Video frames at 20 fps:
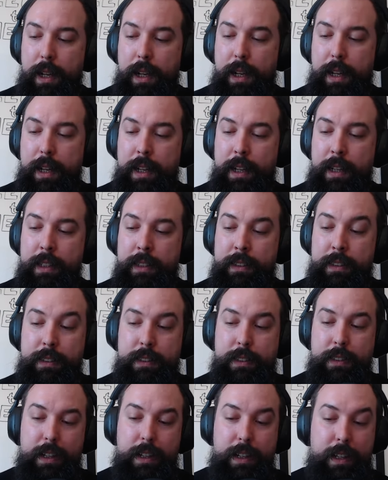
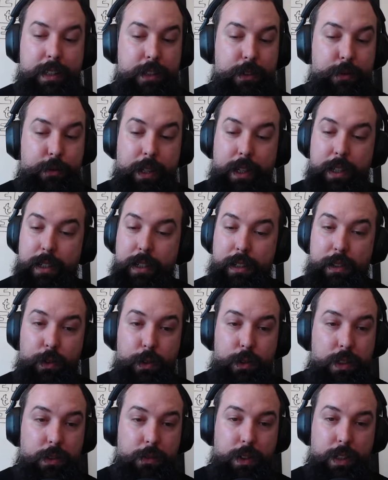And that's where the
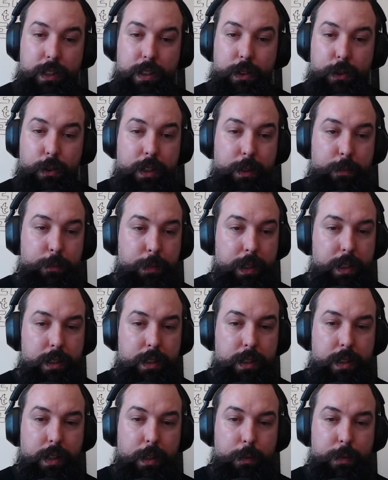Longevity
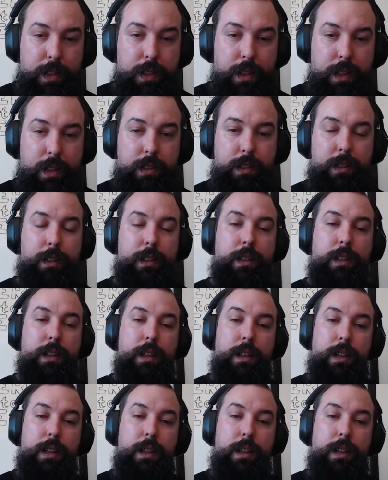Olympics comes in.